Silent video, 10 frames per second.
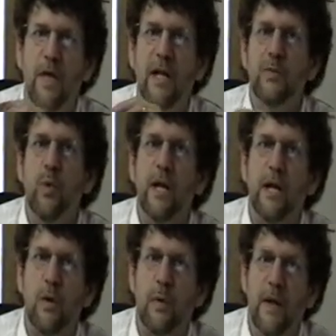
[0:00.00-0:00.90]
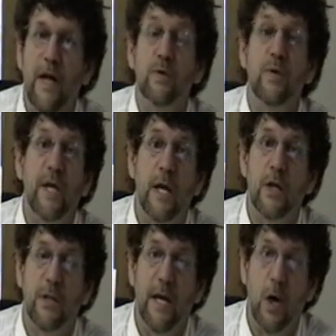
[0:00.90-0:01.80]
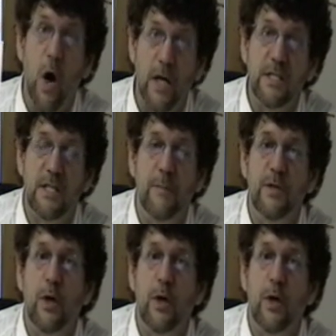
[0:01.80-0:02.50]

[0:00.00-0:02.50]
That's what it creates. That's what it costs them to